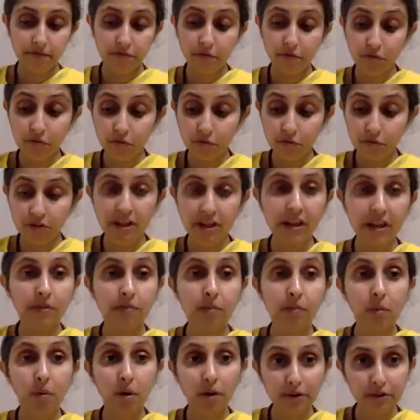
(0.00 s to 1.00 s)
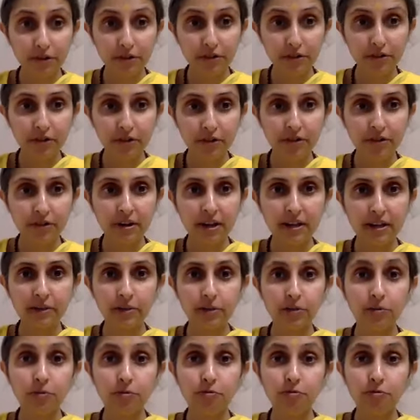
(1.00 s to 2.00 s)
food and water
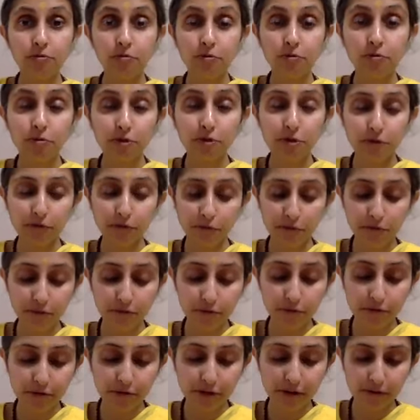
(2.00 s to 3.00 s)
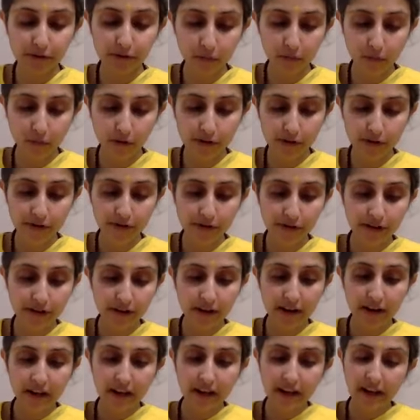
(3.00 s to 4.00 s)
and the root of food and water
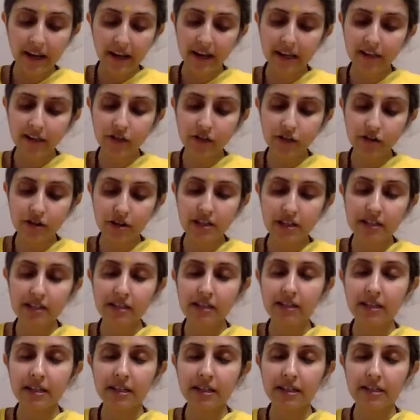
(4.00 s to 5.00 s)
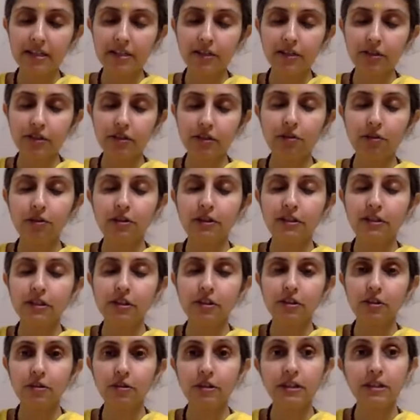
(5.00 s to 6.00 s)
and tracing it slowly,
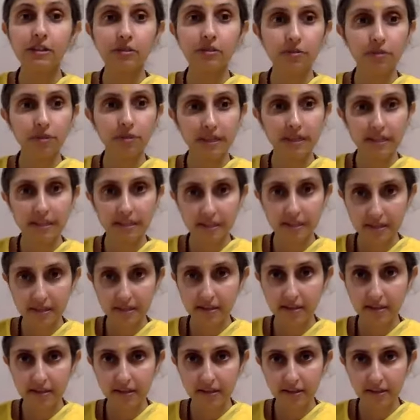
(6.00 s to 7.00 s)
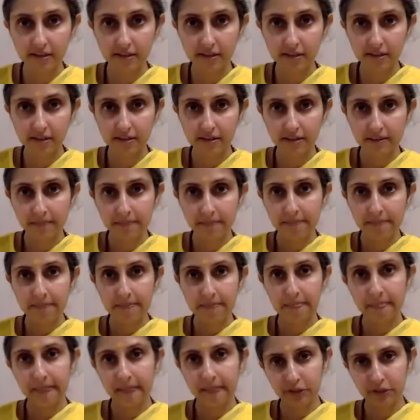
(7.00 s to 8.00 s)
slowly to existence.
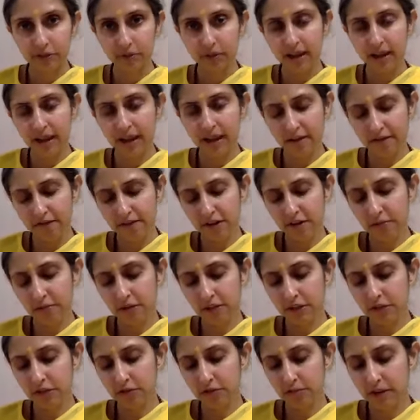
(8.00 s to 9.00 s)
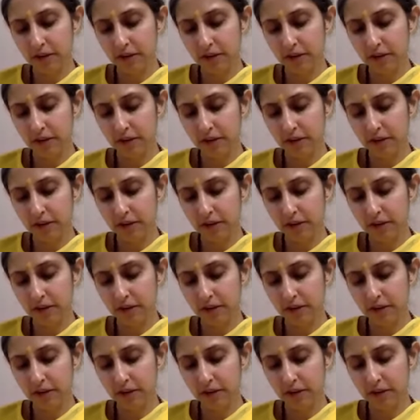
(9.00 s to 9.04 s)
So every which